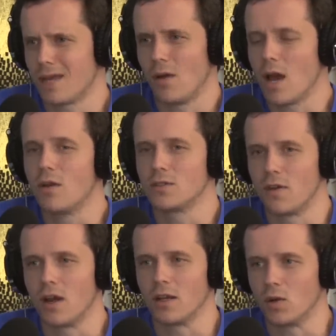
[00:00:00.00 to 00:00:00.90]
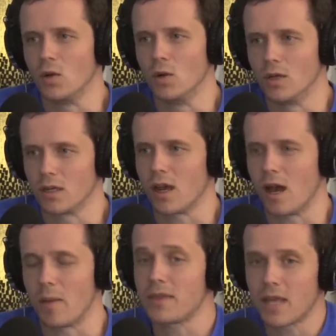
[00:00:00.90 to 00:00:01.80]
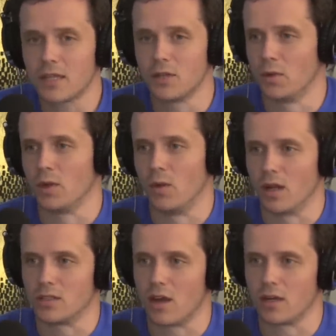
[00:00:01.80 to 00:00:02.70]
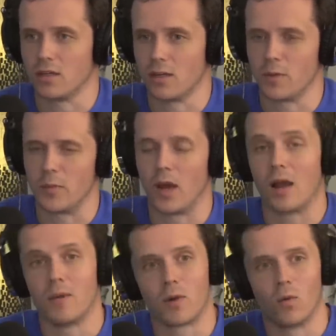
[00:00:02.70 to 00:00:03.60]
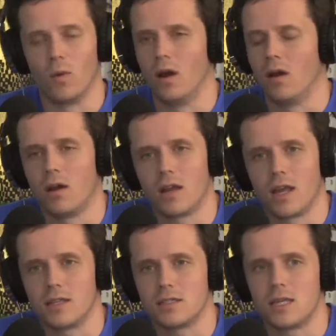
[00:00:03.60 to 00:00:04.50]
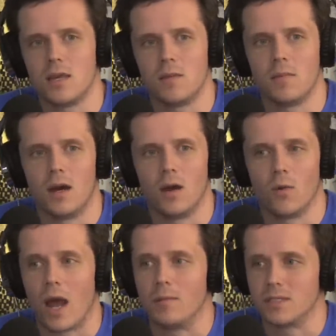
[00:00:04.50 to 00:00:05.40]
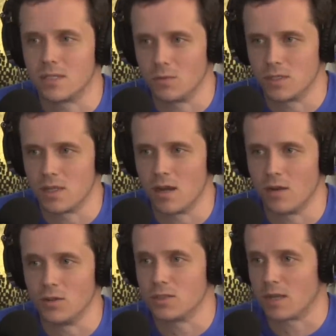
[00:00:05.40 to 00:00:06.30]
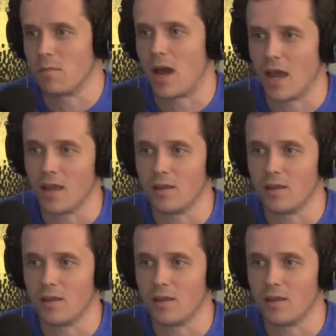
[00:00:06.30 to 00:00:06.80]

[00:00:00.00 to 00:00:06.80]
I was very cool and calm. I think I did really well talking to the other people. I remember, Tim Robinson was there, who's like my.